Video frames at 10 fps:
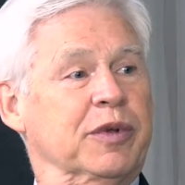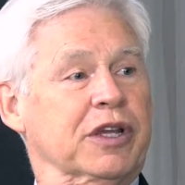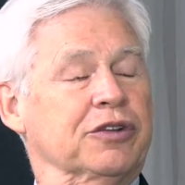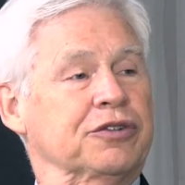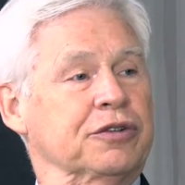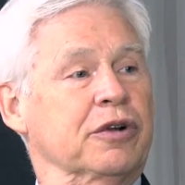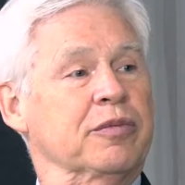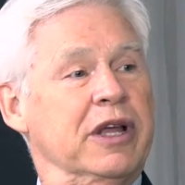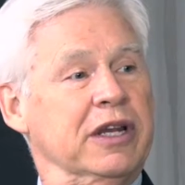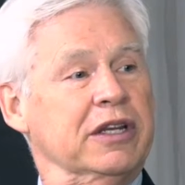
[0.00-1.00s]
because there are
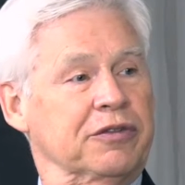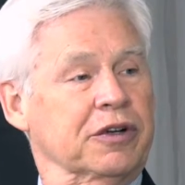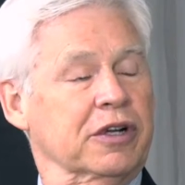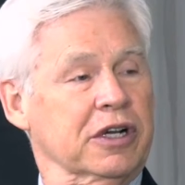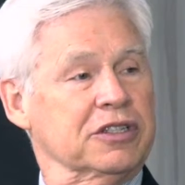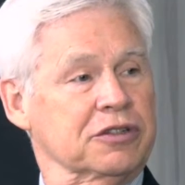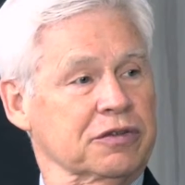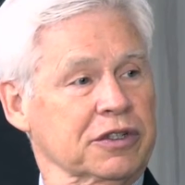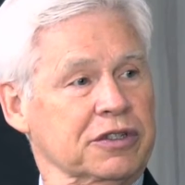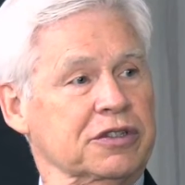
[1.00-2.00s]
many different kinds of
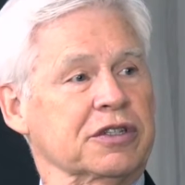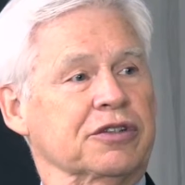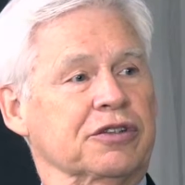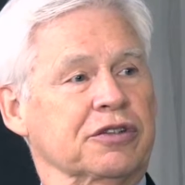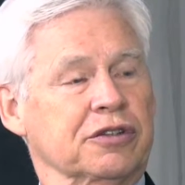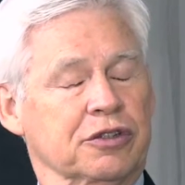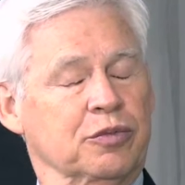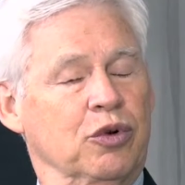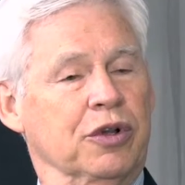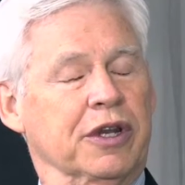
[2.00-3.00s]
risks, as you
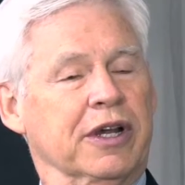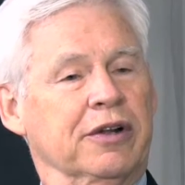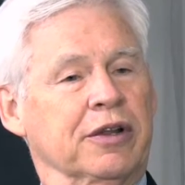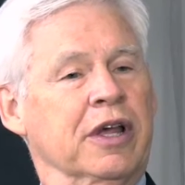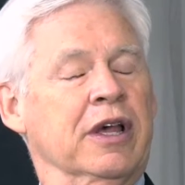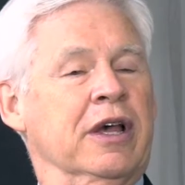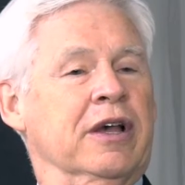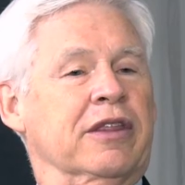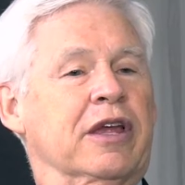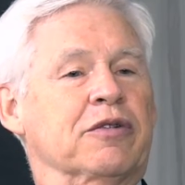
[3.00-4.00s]
point out. They